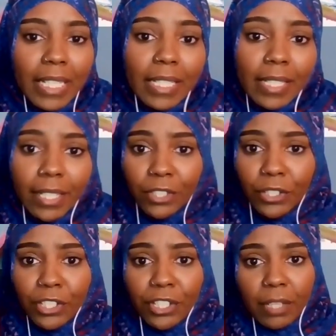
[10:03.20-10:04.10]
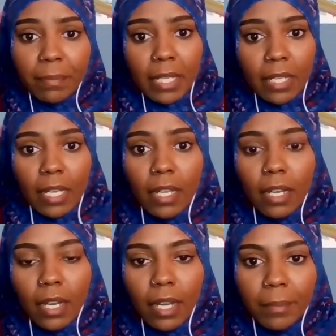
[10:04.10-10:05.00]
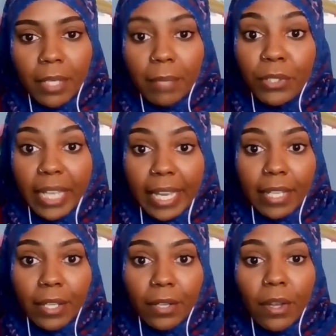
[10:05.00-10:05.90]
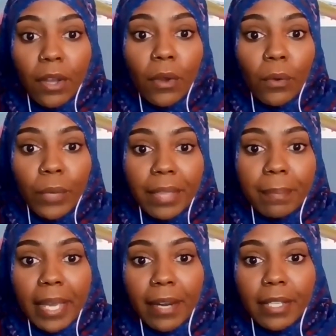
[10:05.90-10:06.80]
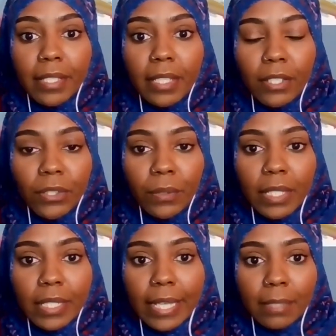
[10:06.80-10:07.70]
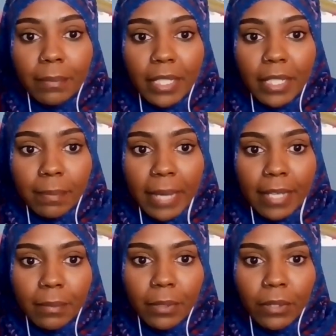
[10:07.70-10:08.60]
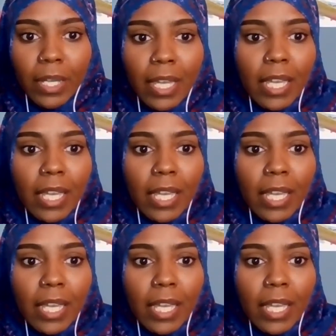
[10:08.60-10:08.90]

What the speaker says: teachers should be communicating with parents and students as much as possible,